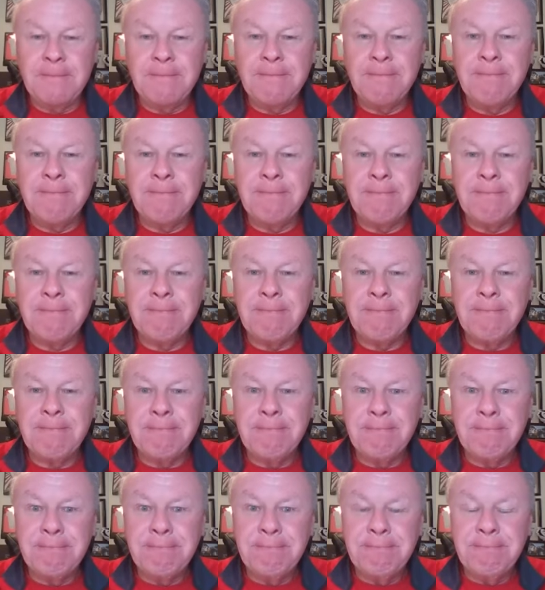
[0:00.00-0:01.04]

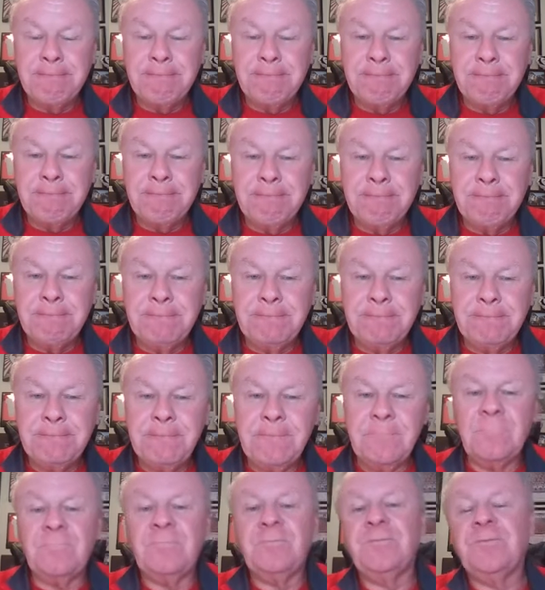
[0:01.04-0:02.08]

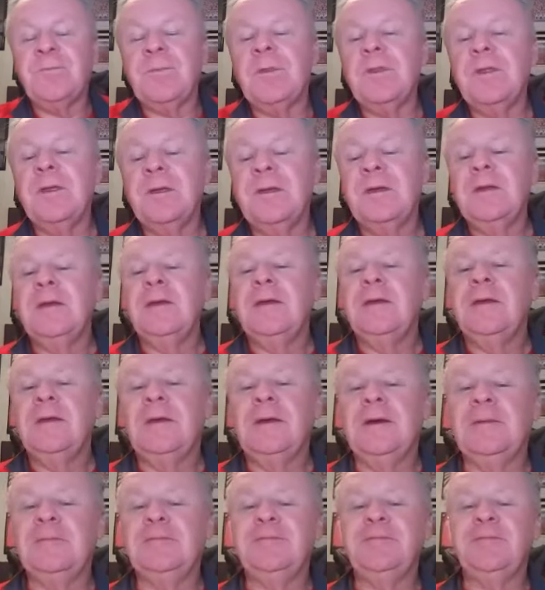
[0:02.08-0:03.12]

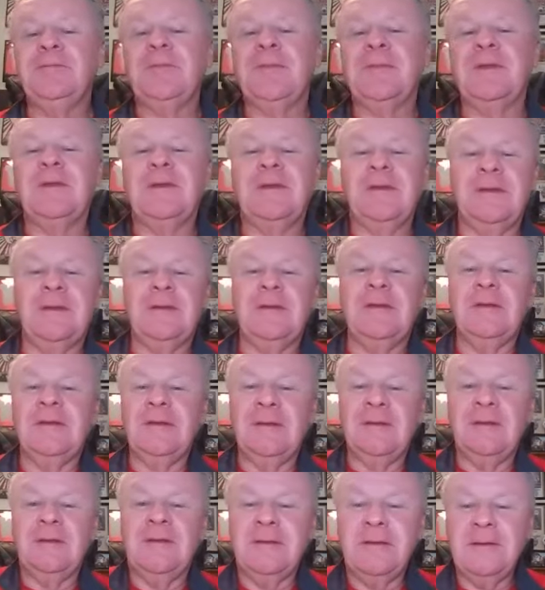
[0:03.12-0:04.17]

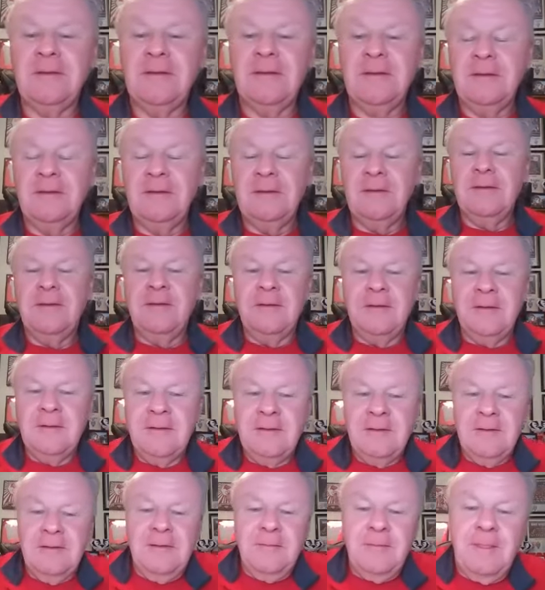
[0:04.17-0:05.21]

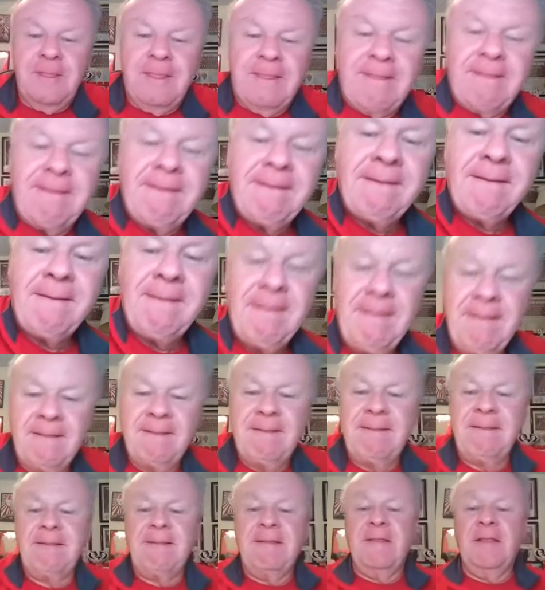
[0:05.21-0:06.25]

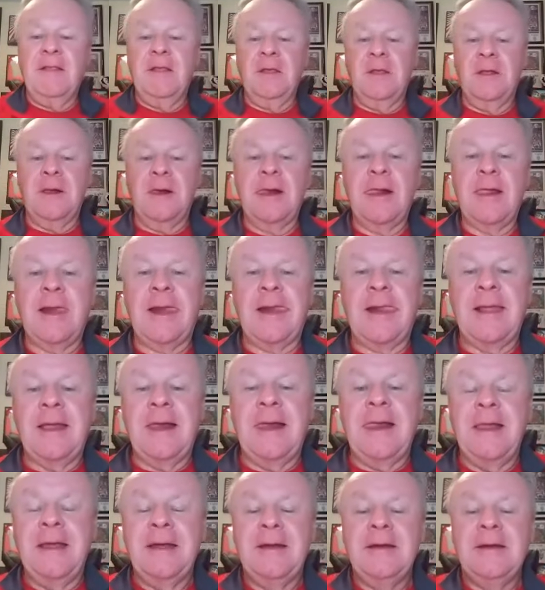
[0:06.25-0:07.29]

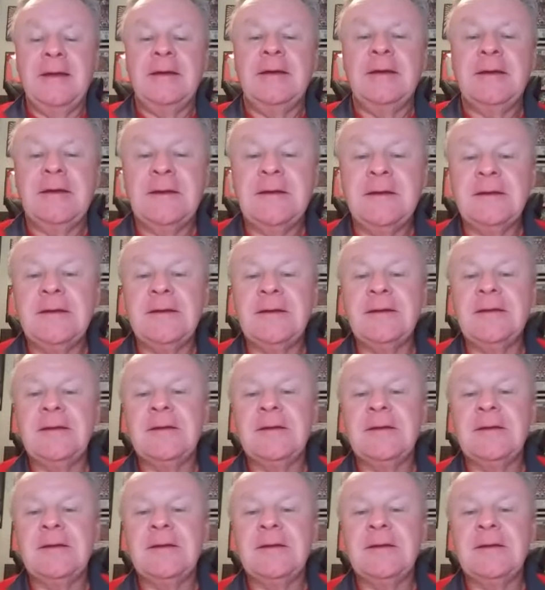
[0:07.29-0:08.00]
No words are spoken by the person on screen.